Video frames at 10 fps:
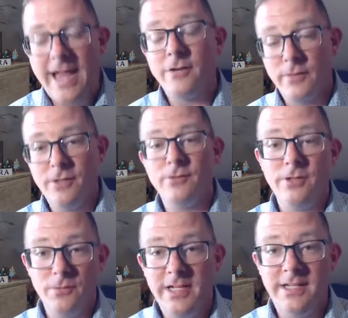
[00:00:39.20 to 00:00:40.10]

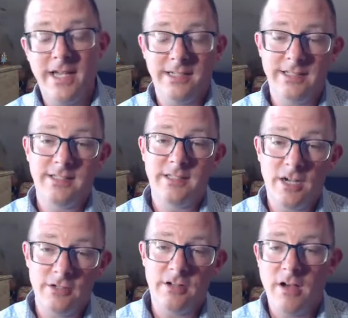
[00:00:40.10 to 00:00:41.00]
reunion weekend. It
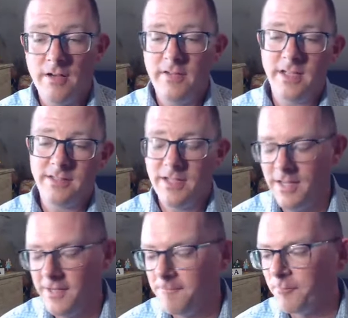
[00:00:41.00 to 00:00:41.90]
started off as a